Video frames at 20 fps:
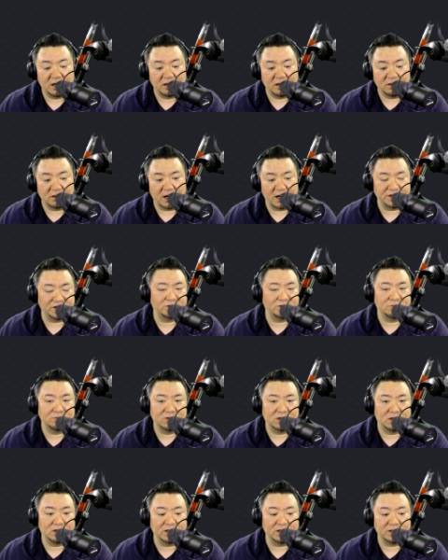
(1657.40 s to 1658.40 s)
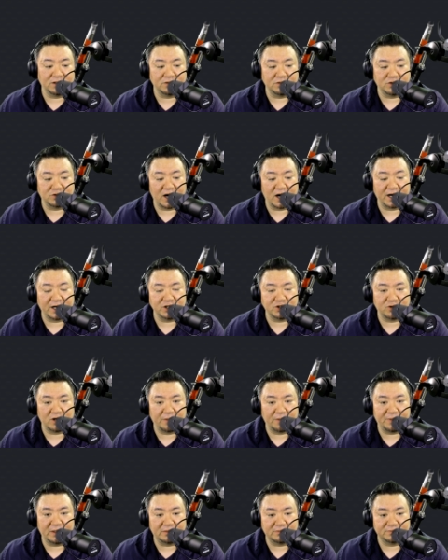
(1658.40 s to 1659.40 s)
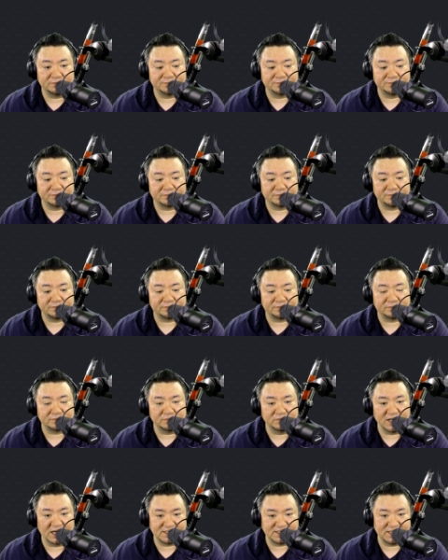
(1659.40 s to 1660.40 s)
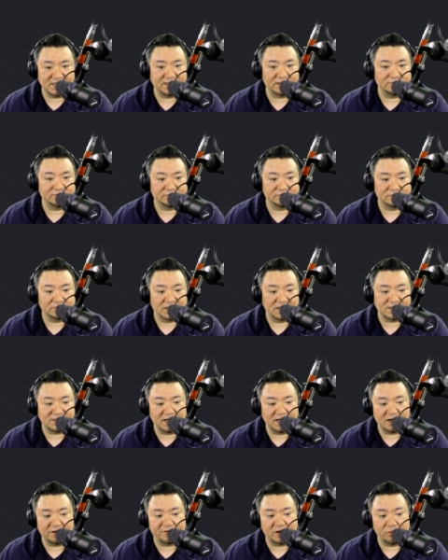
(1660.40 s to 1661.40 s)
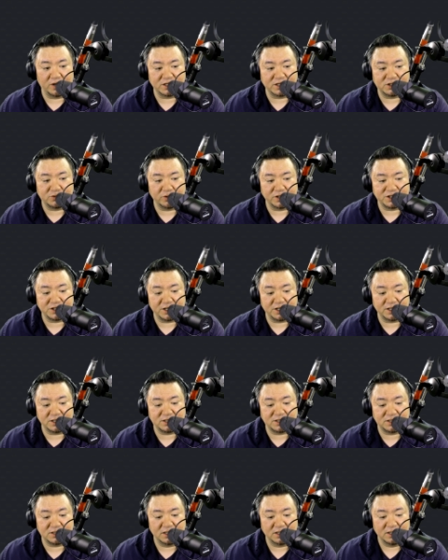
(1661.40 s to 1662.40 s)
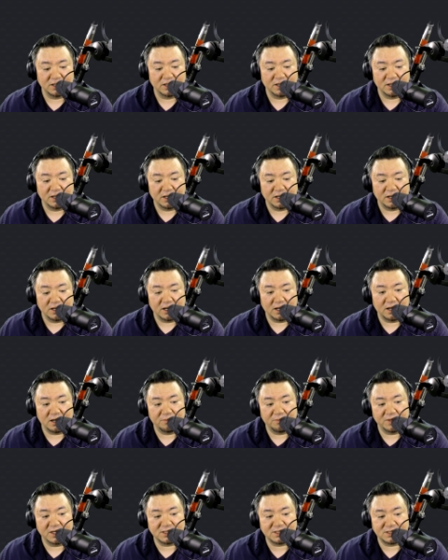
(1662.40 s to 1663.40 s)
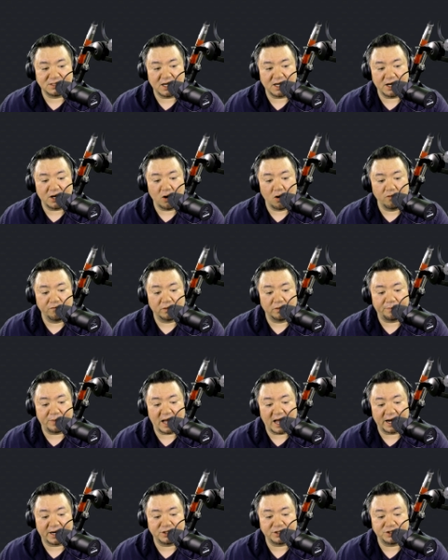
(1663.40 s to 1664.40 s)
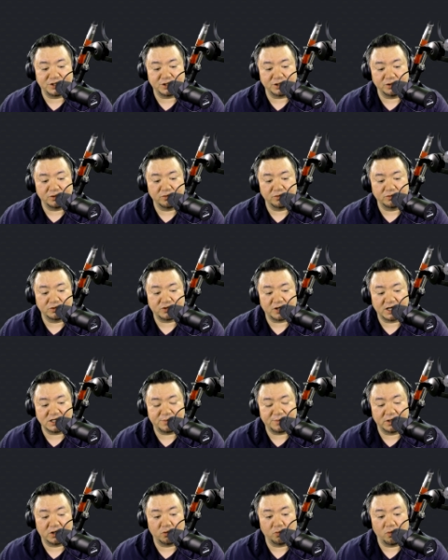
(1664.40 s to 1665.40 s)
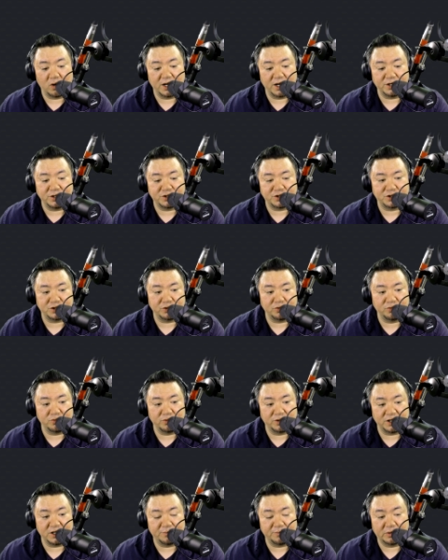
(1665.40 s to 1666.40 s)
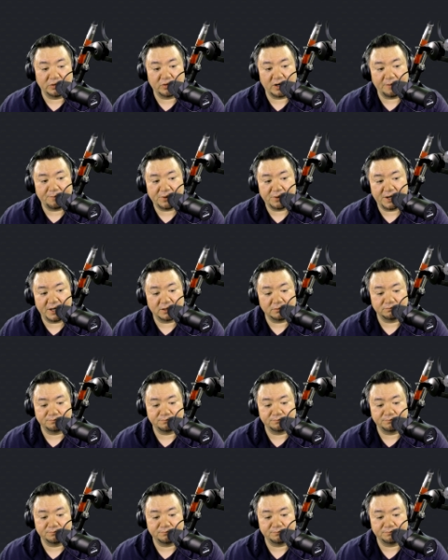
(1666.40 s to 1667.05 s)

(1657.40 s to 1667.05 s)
I just click and drag and drop it. And that's it. That's done. If I want to switch this, let's say over back to transmitter 1 to the Blu-ray player,